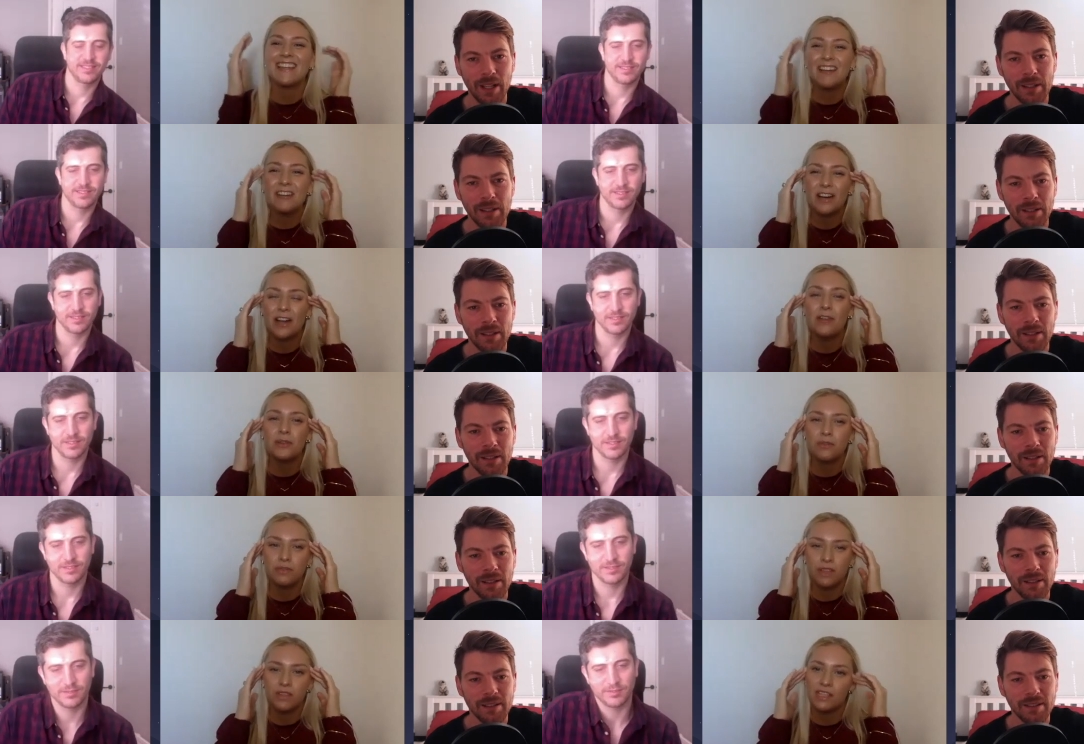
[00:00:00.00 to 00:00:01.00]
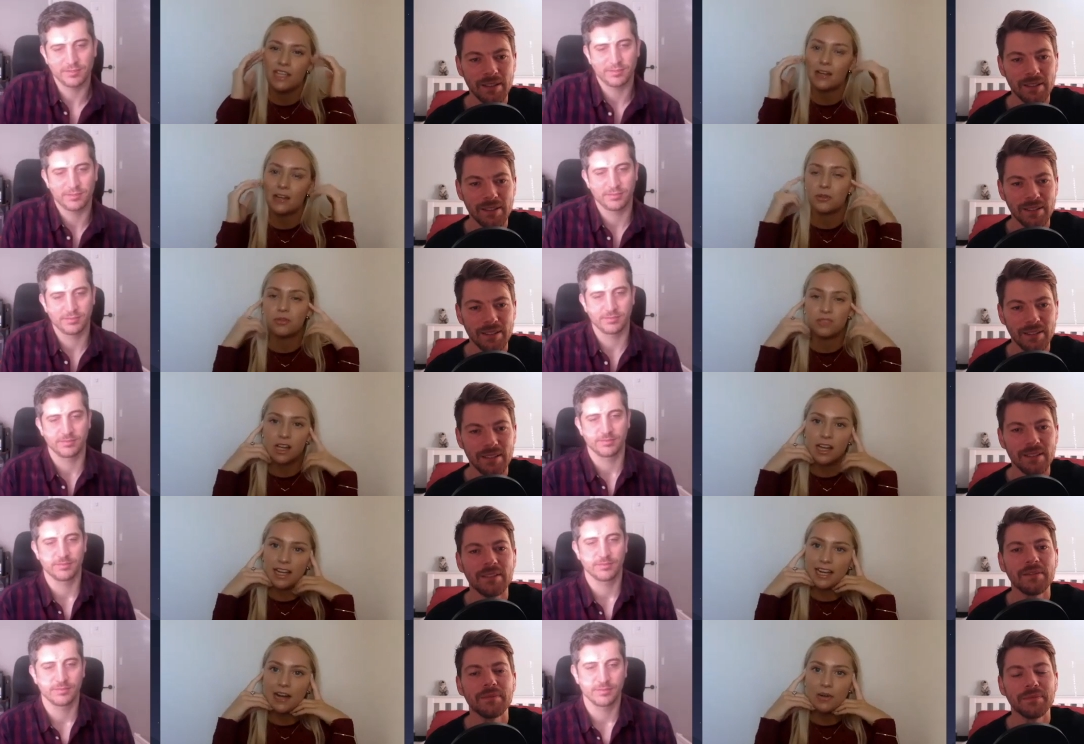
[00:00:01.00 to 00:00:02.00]
Speaker 1: I've got 150 actual
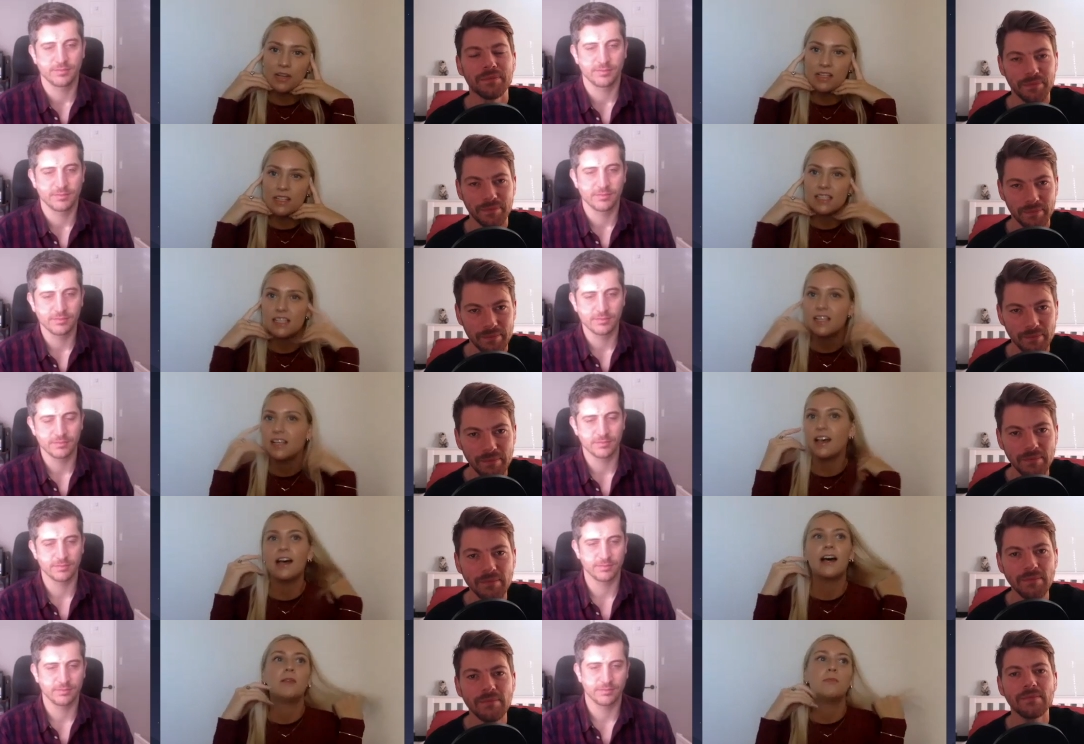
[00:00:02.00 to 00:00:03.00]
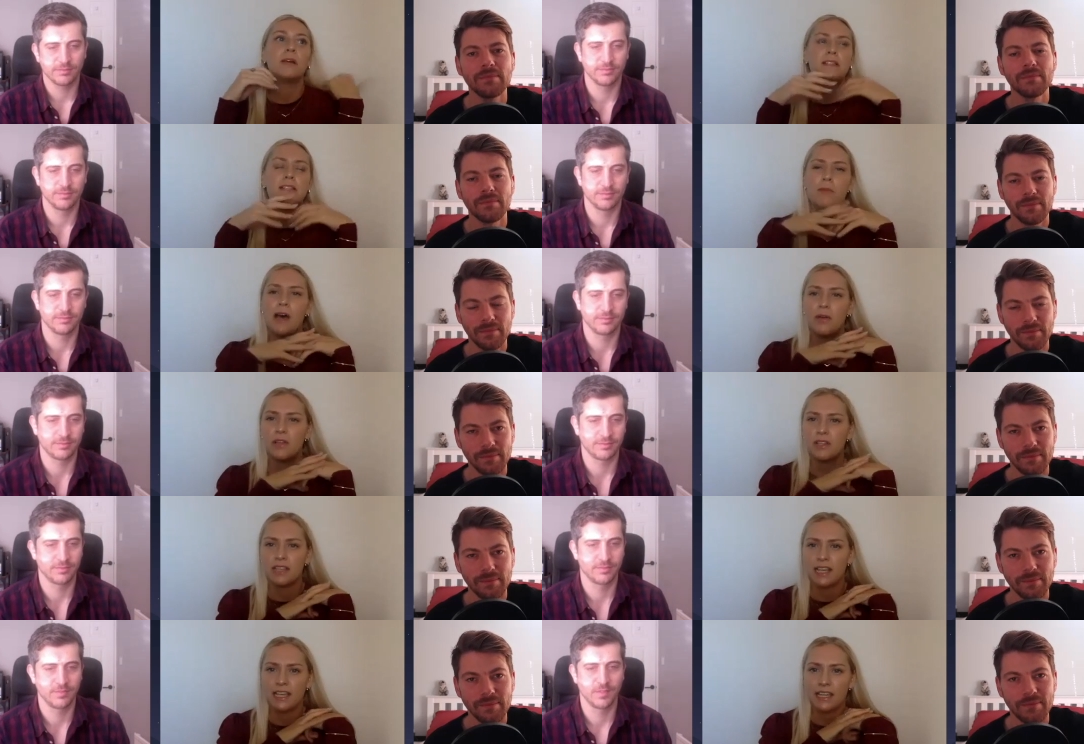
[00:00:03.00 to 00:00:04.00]
flying hours and my sim hours
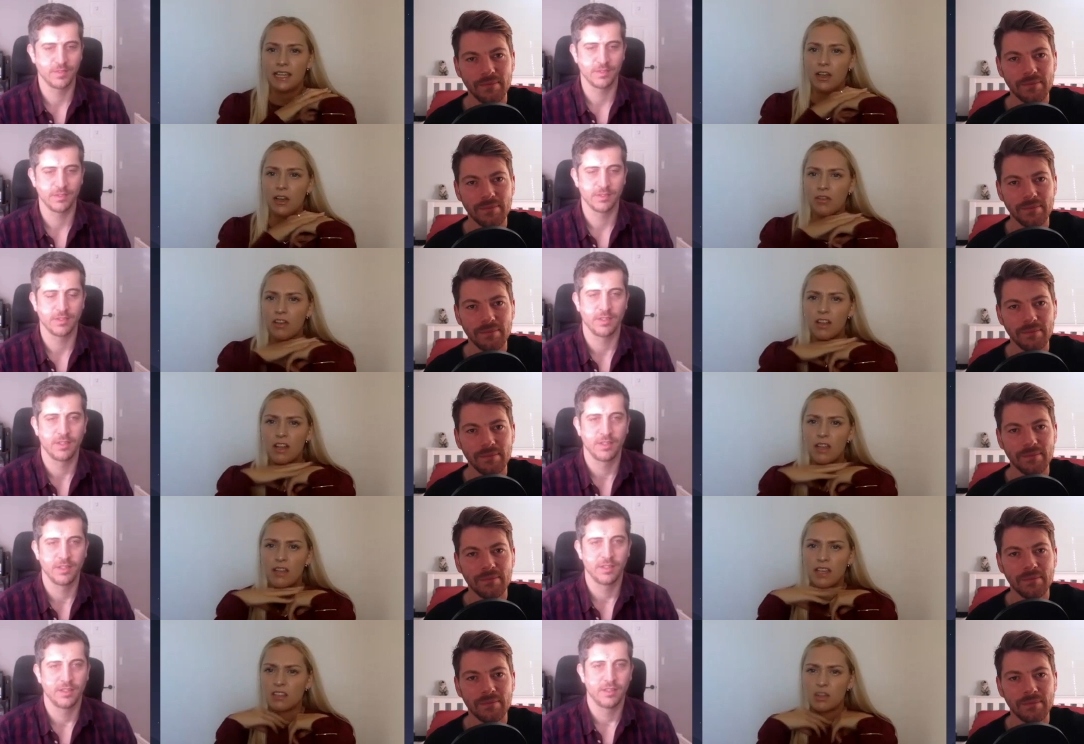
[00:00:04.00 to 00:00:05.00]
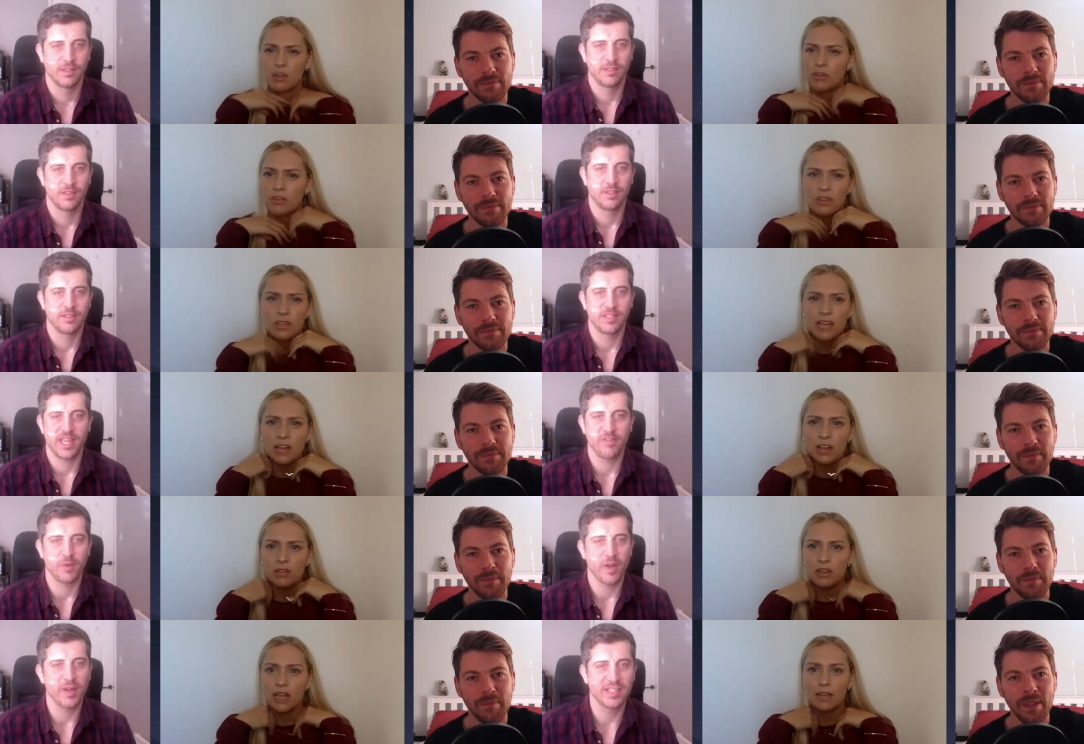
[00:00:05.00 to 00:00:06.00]
take it over i think it's 210 dave
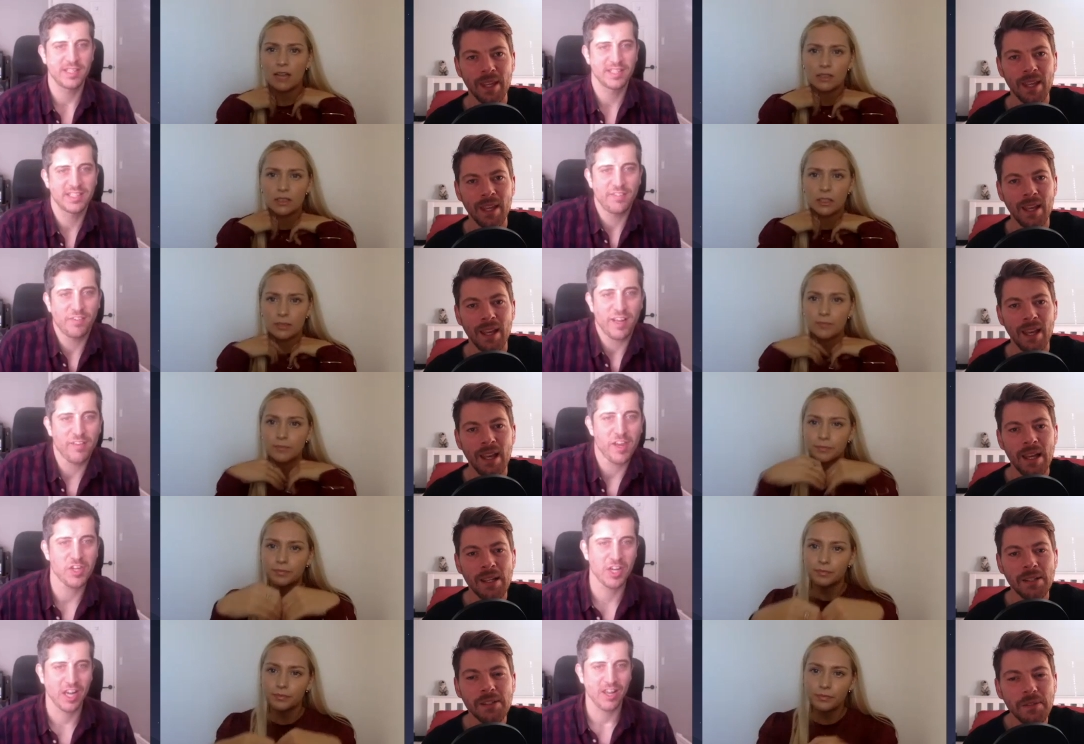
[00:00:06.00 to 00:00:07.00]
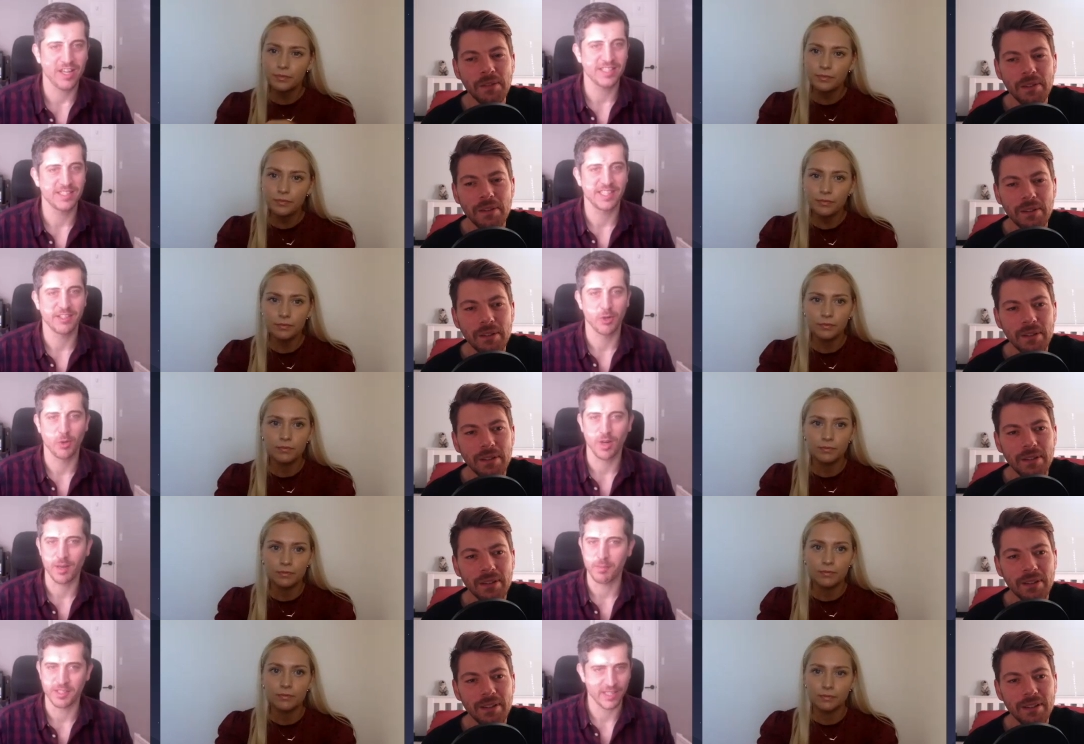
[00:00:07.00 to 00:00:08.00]
we're going
Speaker 2: into civil aviation licensing
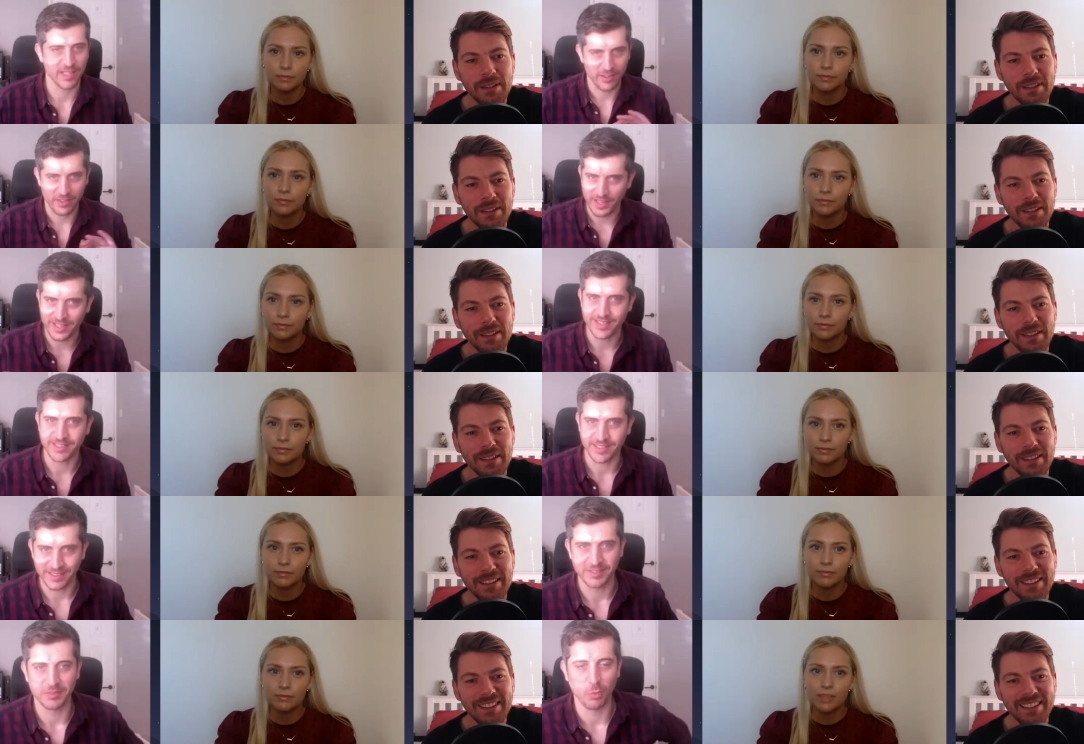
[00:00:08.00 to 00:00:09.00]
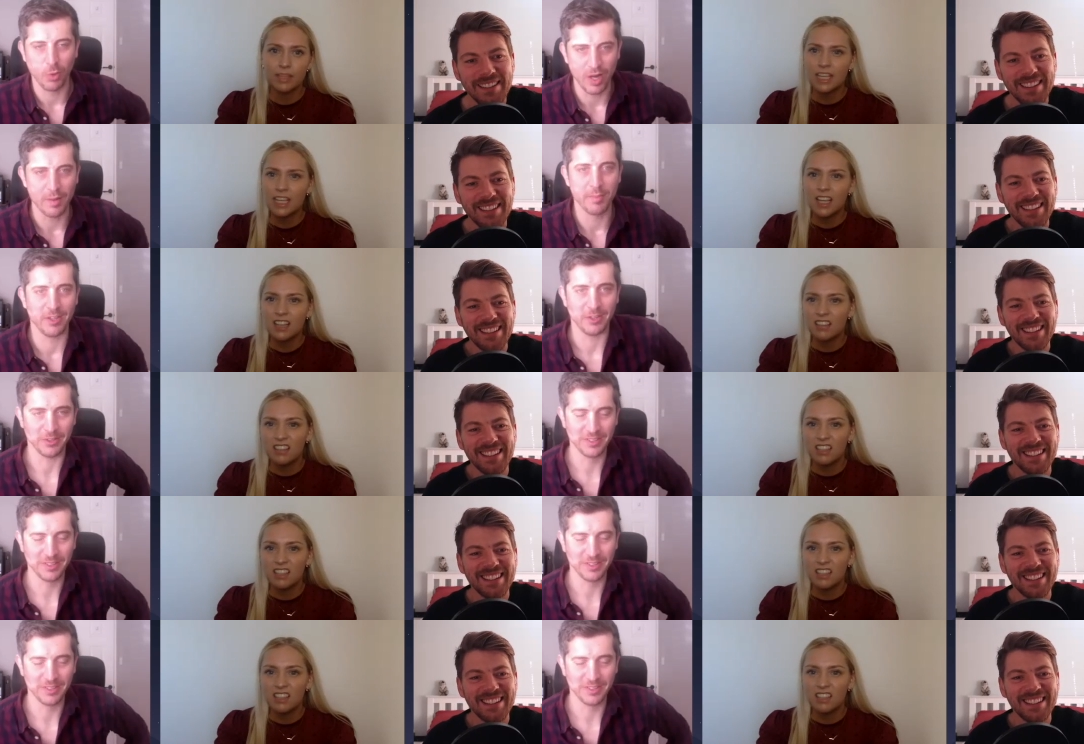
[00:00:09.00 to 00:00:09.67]
requirements now that is a wormhole